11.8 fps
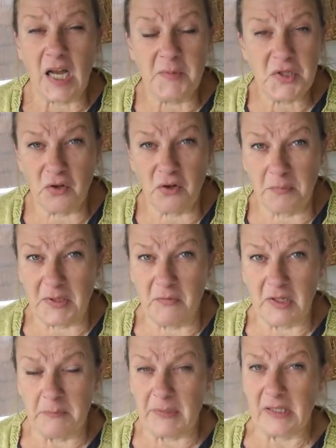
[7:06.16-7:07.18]
I'm sure it will be
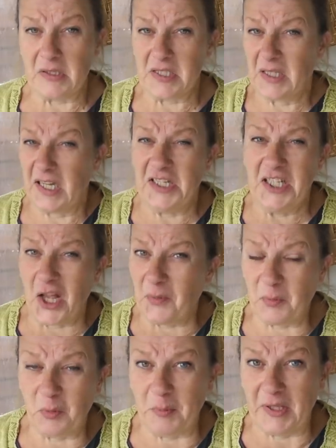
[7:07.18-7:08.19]
rebuilt. I know
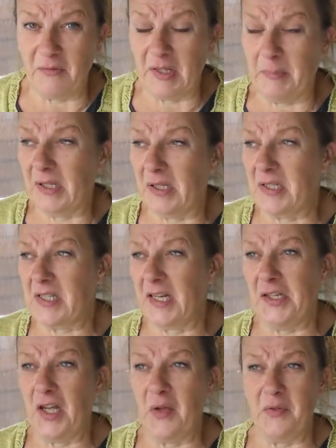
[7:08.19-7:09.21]
it will be rebuilt.
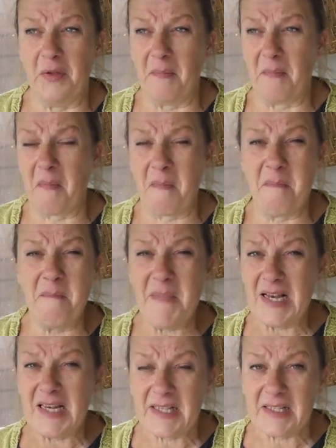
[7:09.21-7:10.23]
I know that
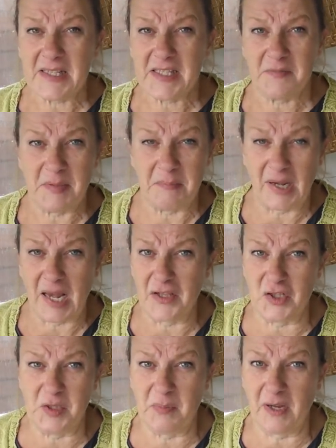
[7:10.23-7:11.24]
millions have been
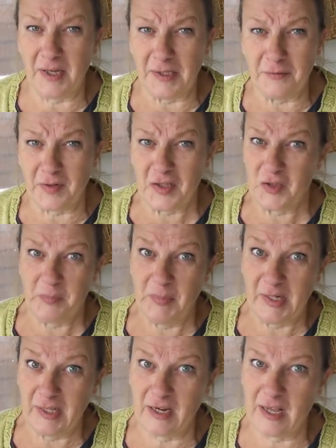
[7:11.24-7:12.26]
pledged by French
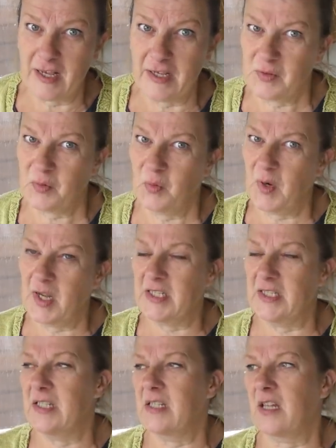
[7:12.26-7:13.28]
billionaires
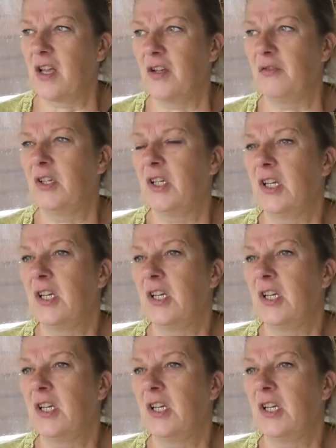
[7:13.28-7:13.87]
already, so